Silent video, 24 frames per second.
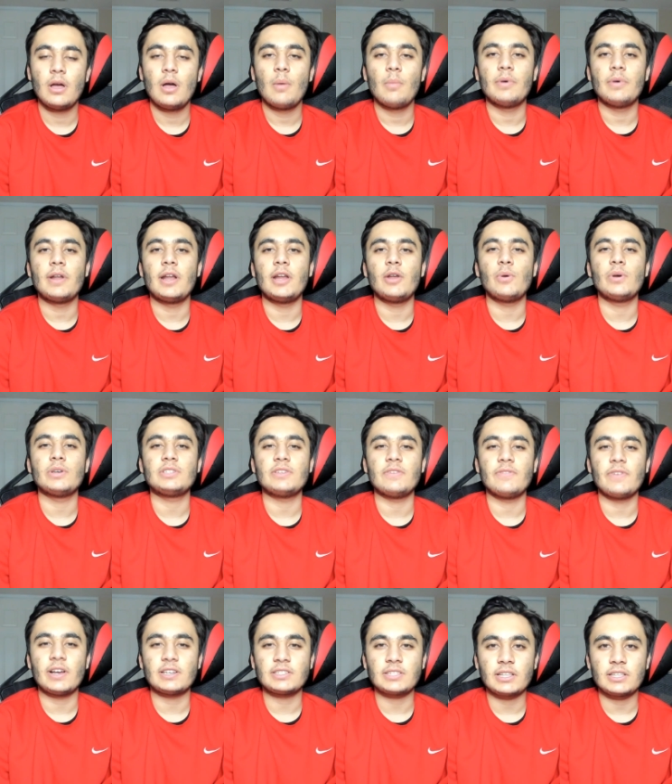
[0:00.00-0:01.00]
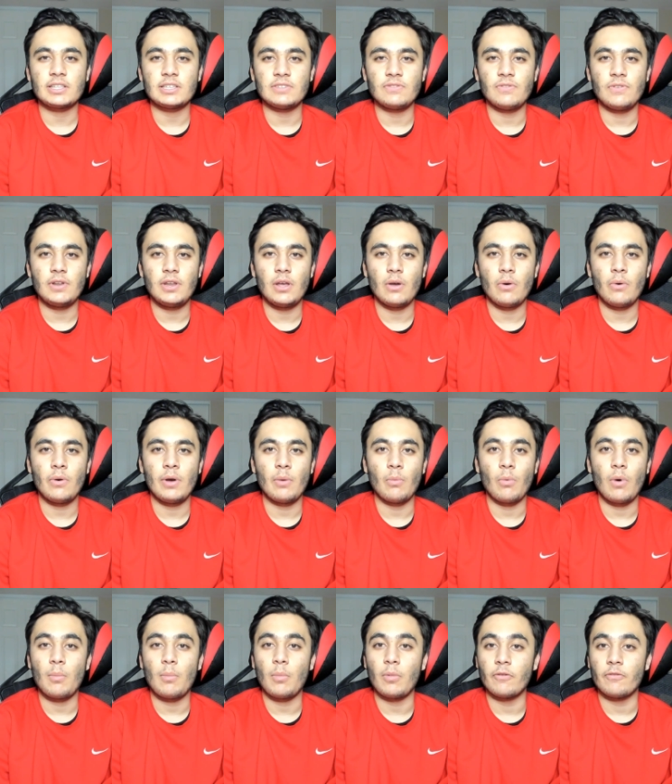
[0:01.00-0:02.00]
But, anyways, if you guys like this video and
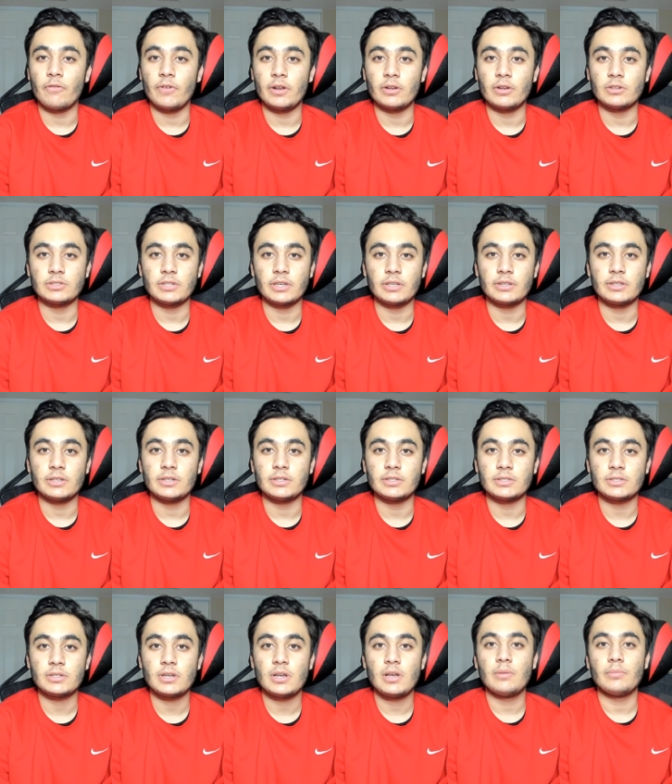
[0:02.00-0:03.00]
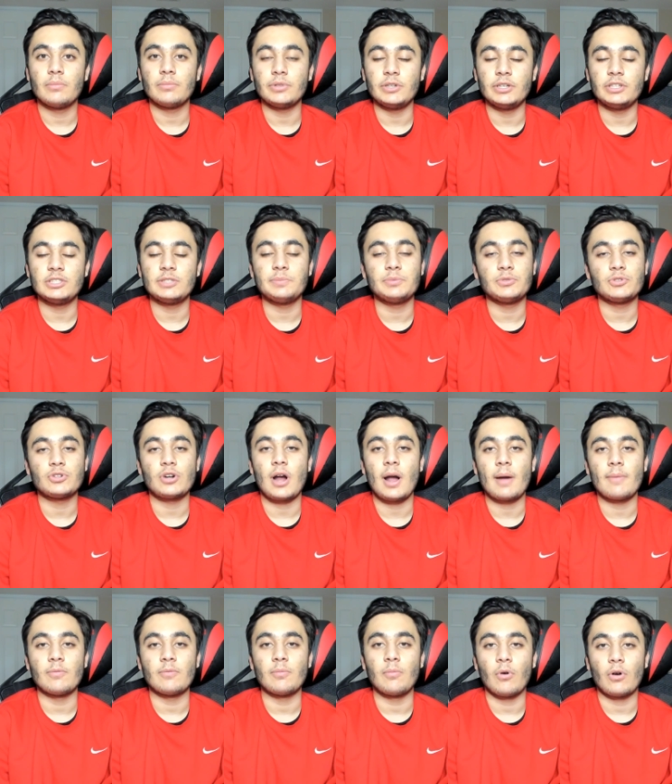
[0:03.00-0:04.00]
want more videos like this, please
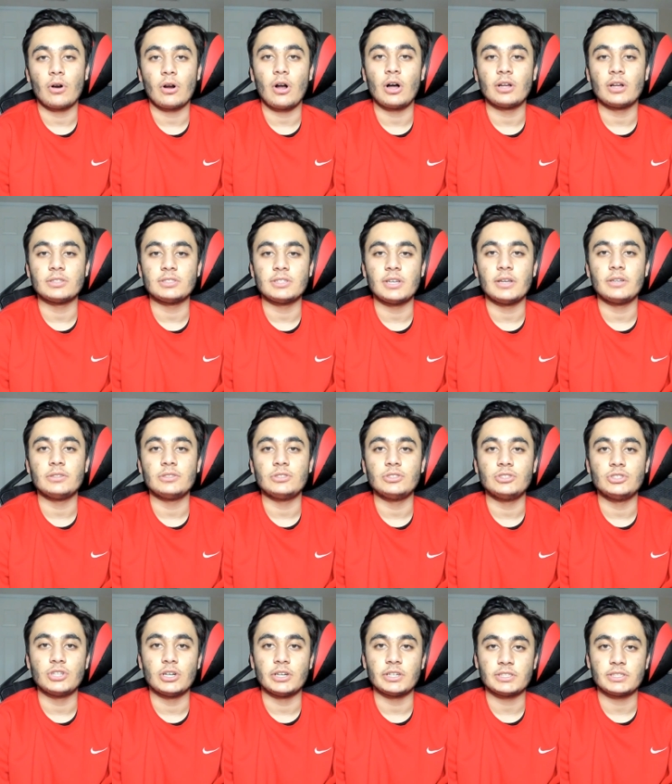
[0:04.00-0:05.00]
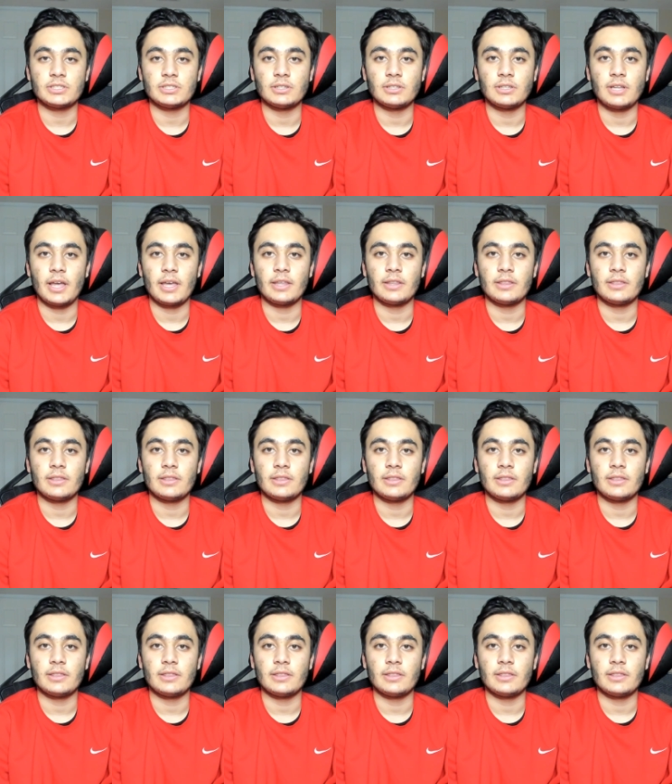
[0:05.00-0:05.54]
subscribe for more content just like